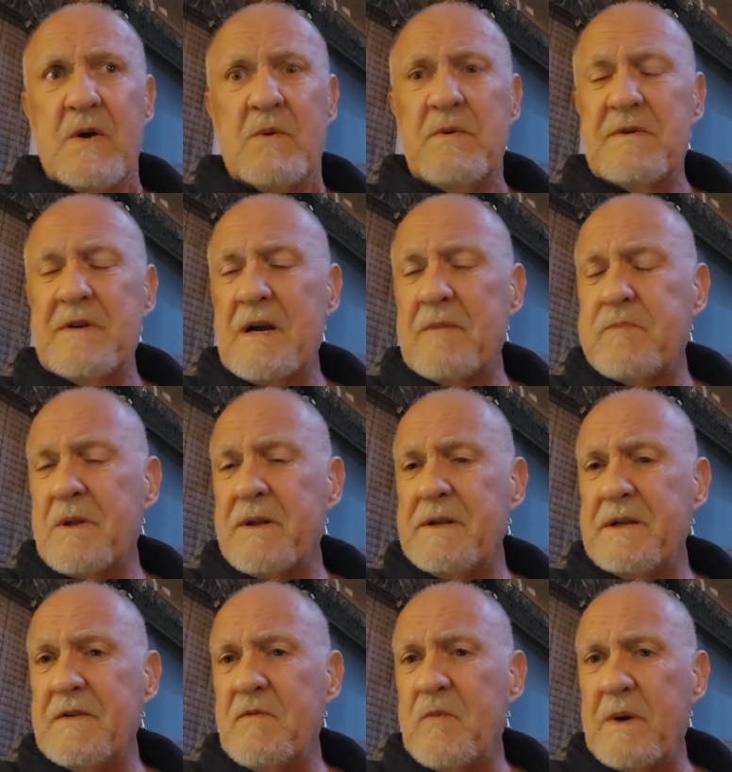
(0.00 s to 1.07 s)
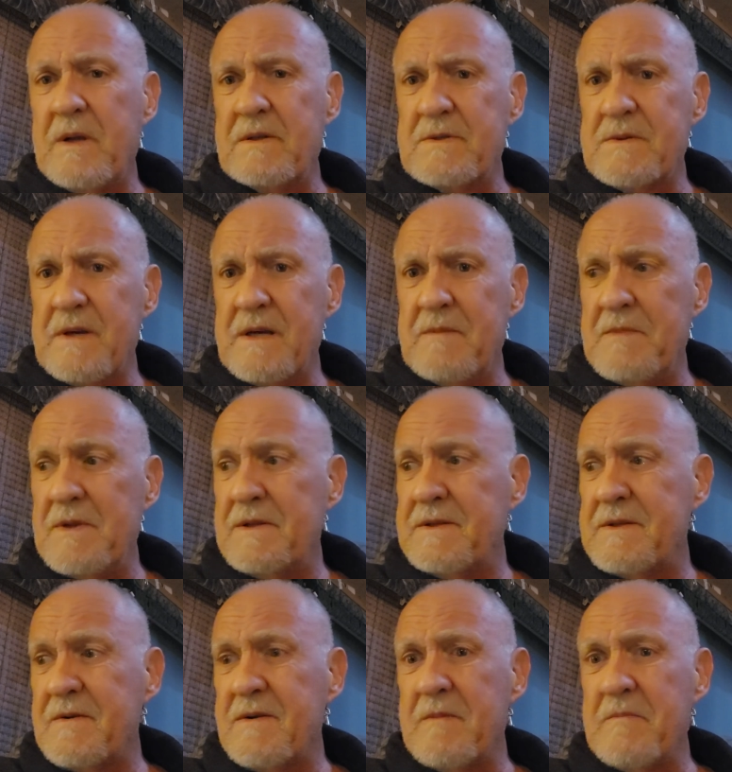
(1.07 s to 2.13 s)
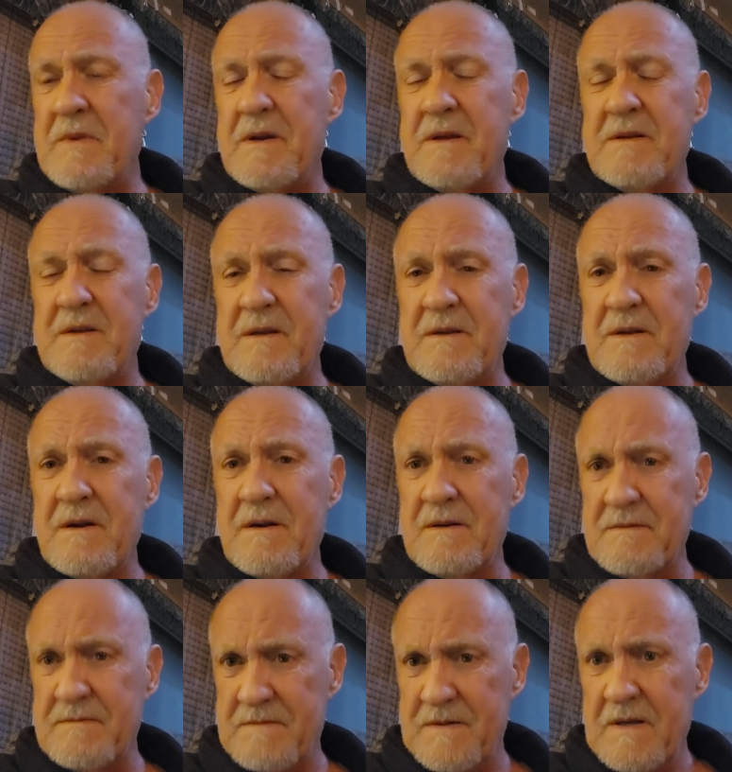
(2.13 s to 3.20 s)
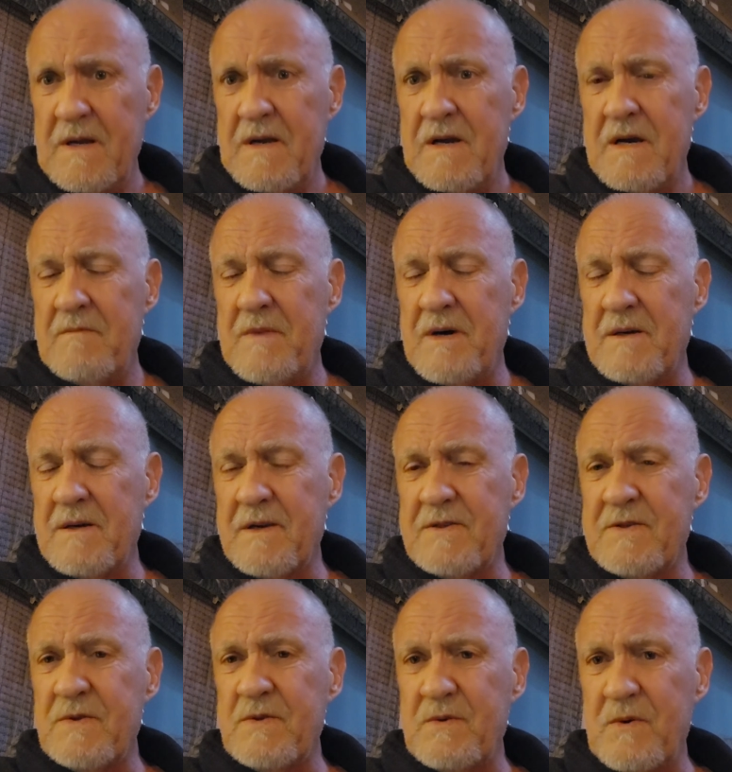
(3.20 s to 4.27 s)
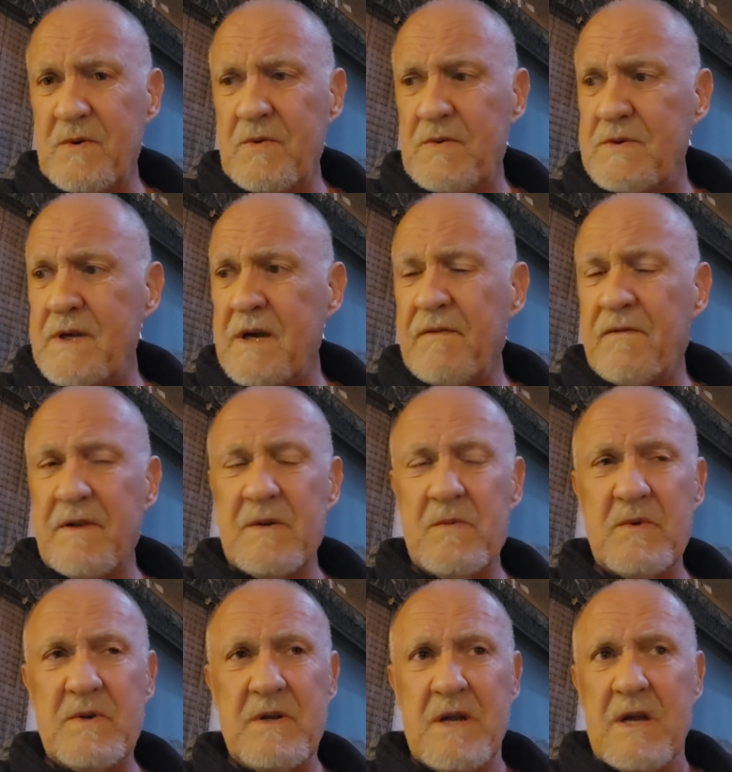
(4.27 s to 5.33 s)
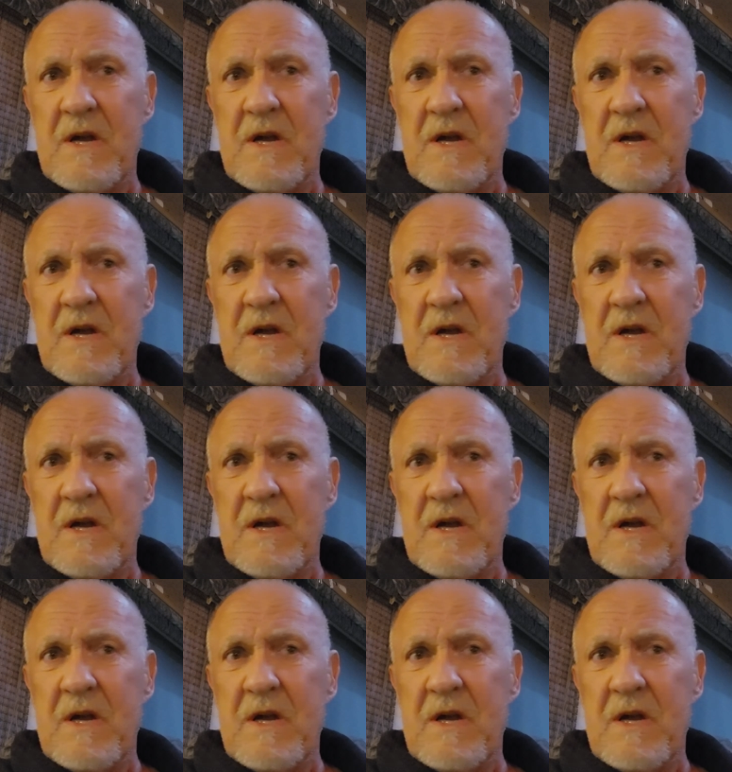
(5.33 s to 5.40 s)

We've got plenty of well-trained military men among us who definitely would